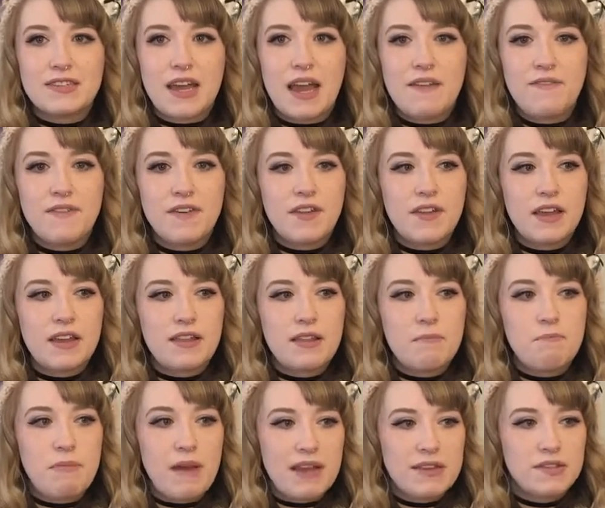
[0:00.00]
I feel like the
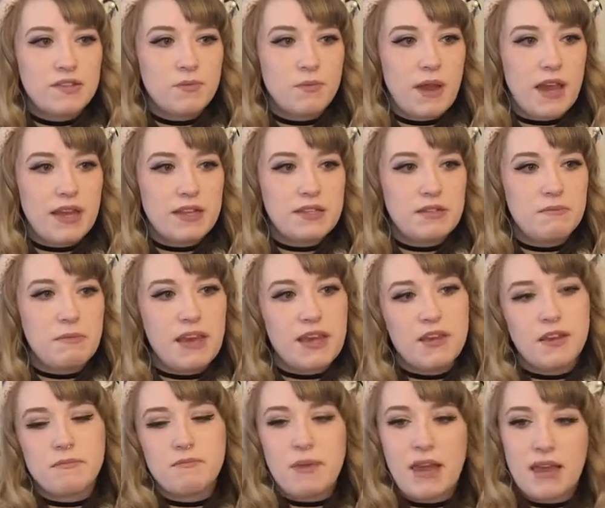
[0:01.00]
best way to make
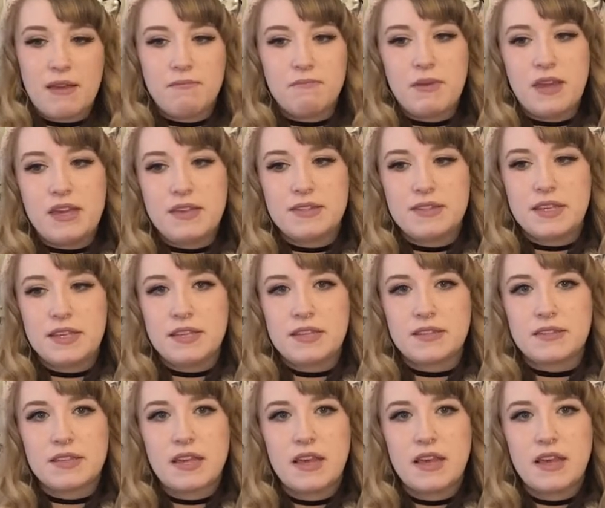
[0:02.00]
your main pieces